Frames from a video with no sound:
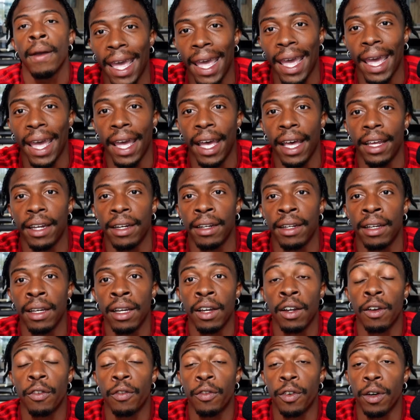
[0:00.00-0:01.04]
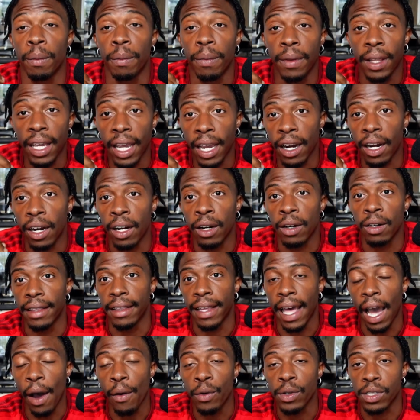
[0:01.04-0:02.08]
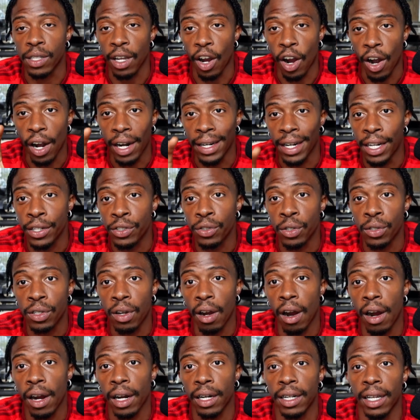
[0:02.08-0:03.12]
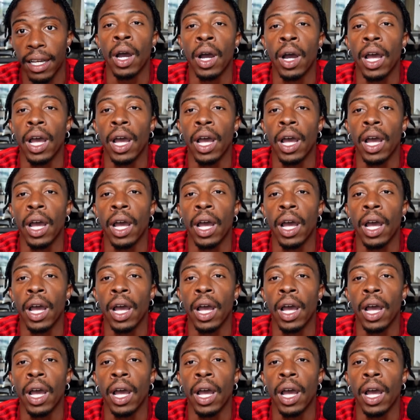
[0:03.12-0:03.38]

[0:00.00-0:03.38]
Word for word: And from there, that was our initial targeting, and